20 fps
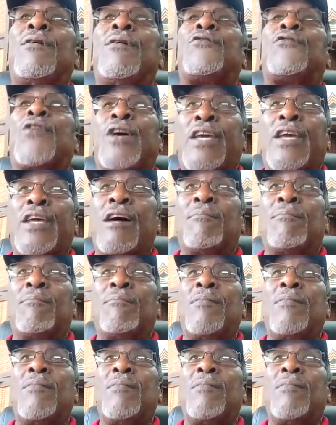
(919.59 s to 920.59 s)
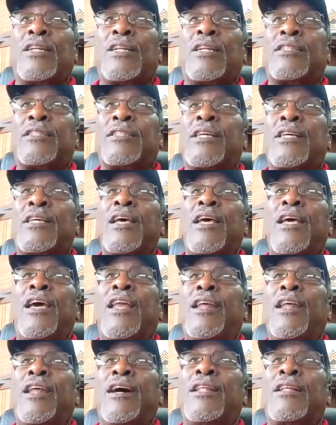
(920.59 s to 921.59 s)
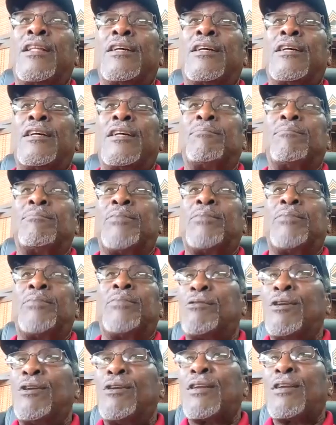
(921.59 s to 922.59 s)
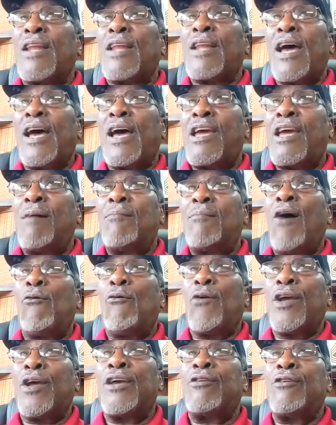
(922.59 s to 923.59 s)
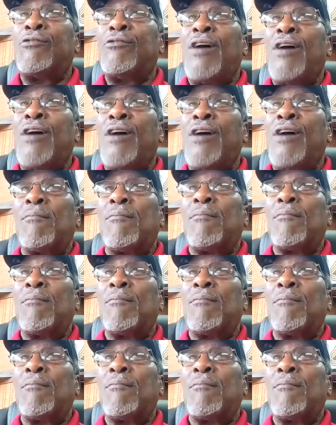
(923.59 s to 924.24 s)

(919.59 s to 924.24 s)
for him as well as any other people who looked like him where he grew up,